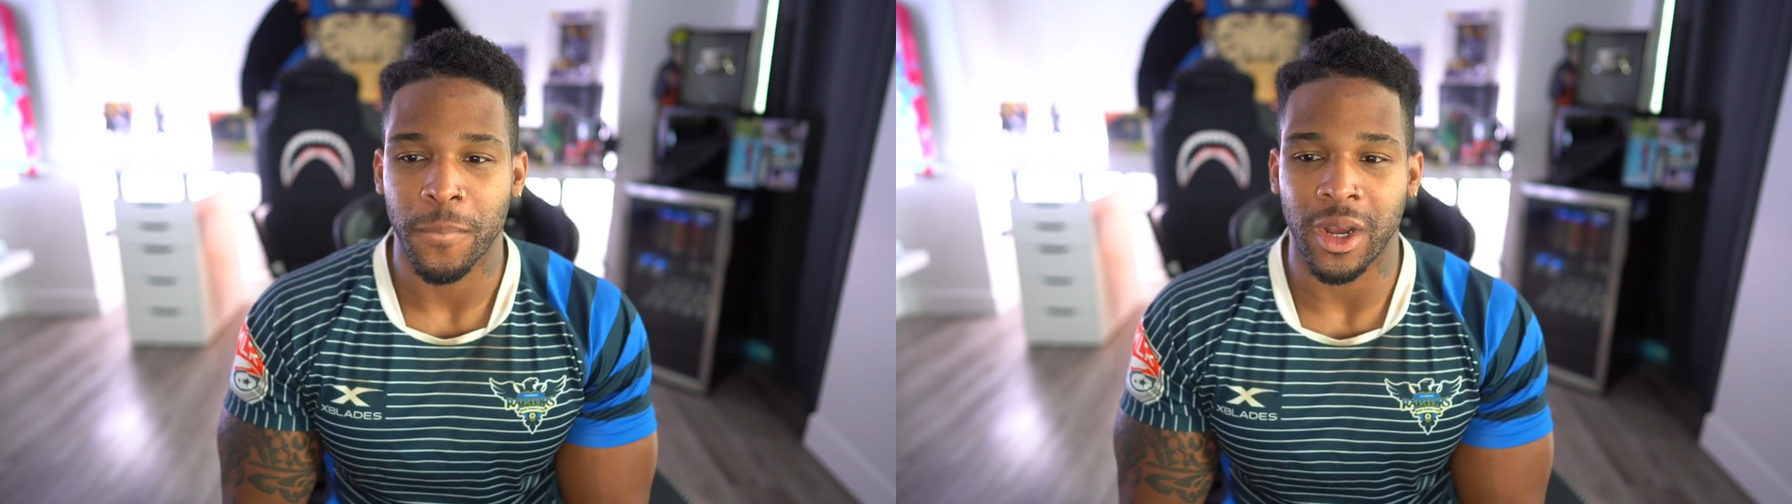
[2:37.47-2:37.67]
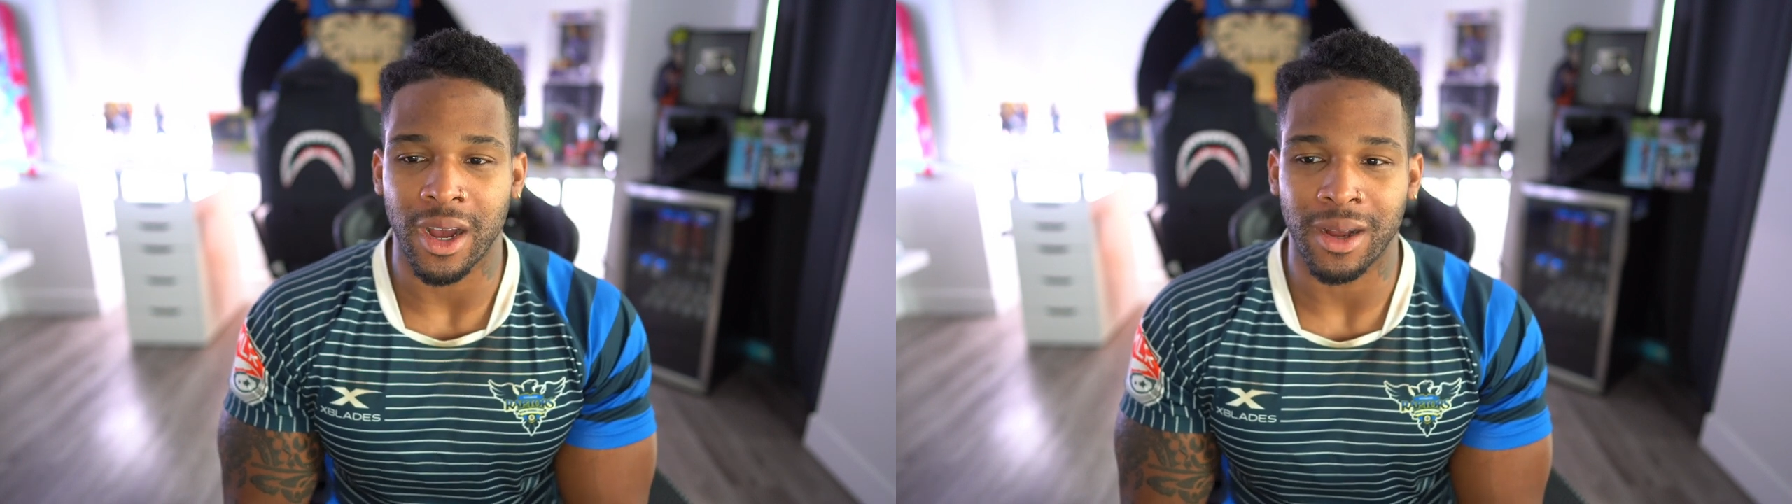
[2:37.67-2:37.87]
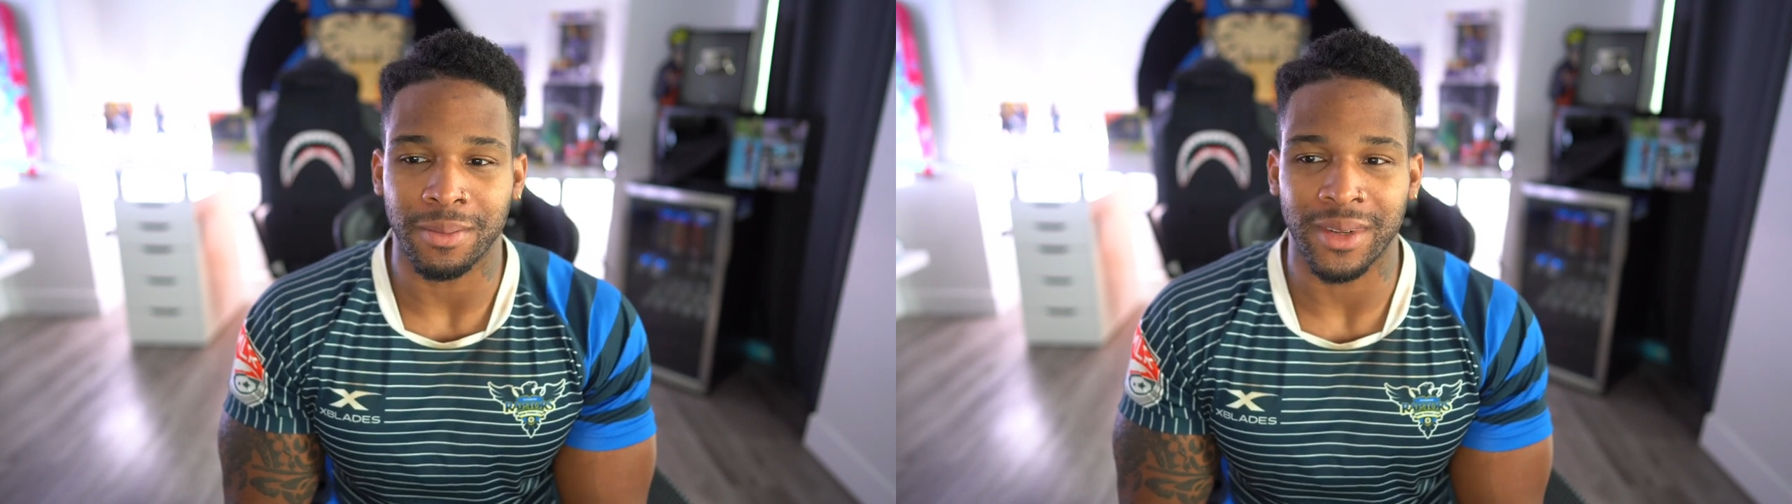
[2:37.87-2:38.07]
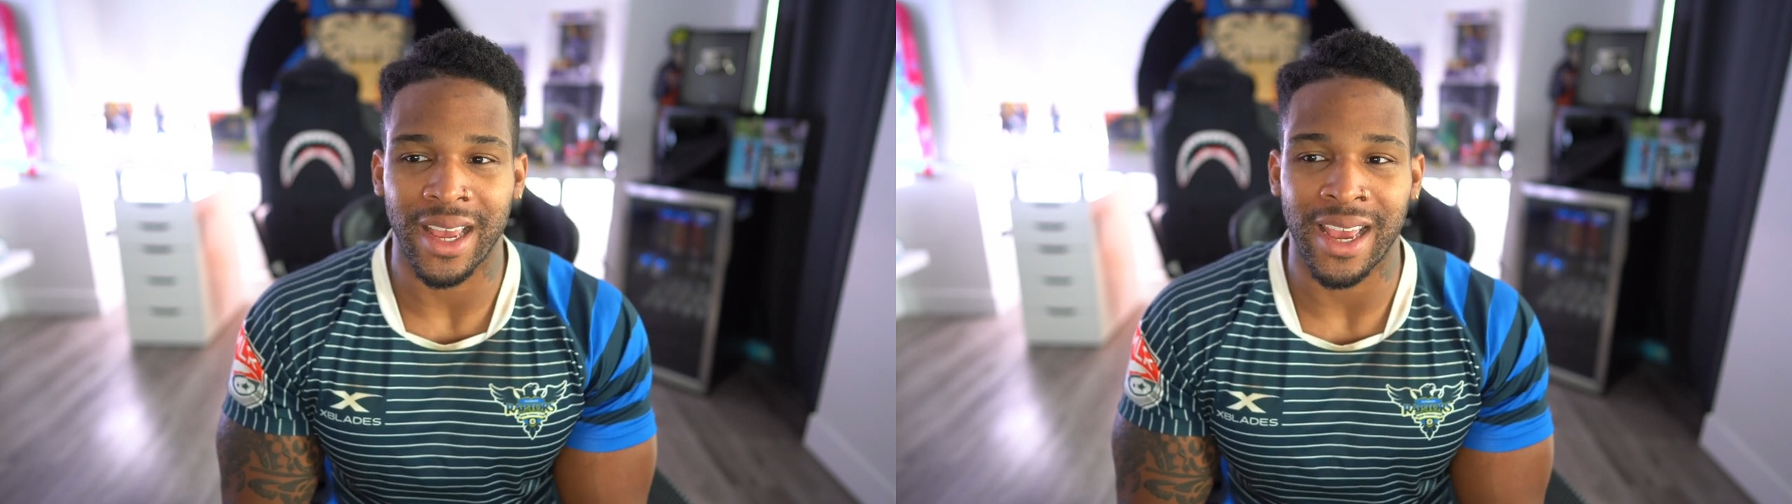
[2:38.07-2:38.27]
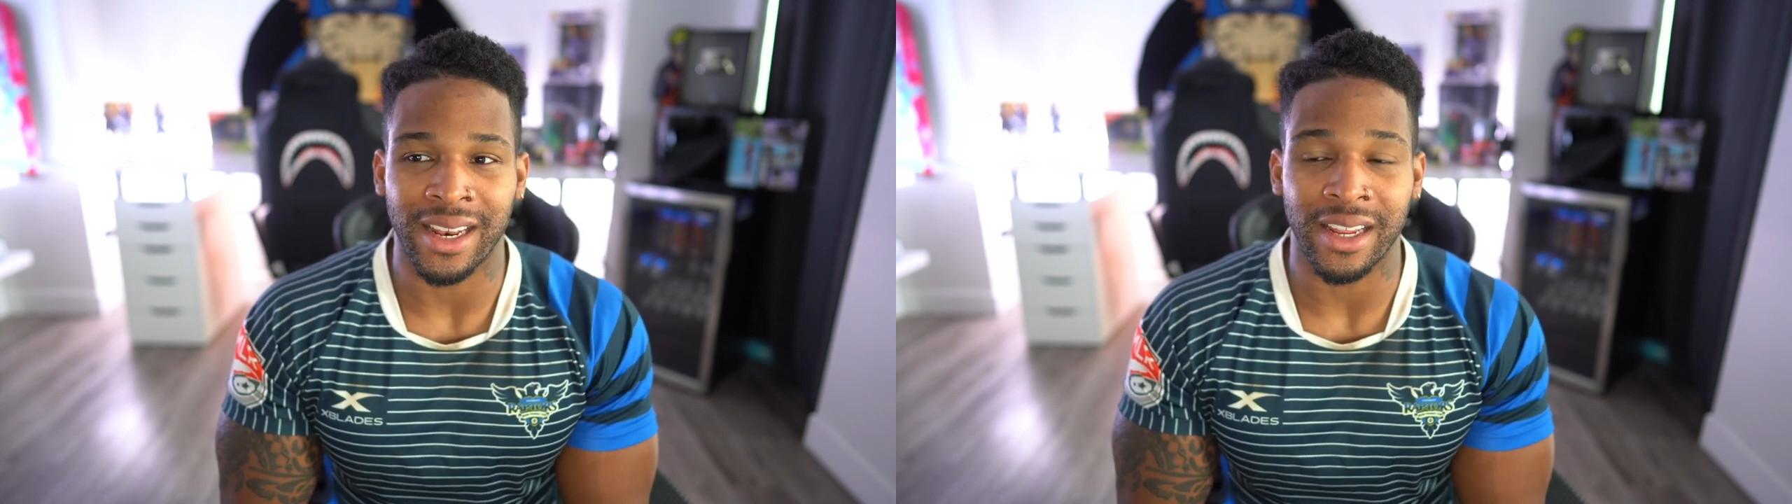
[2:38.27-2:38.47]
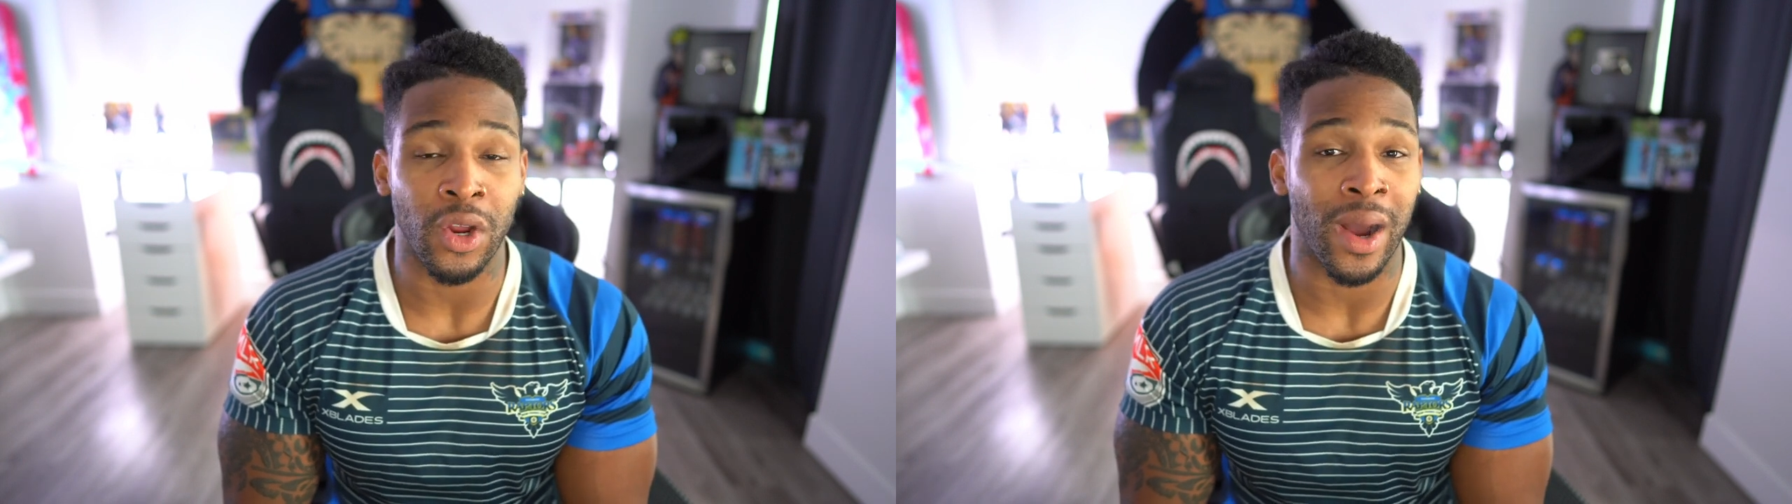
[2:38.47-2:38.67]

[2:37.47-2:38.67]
And, you know,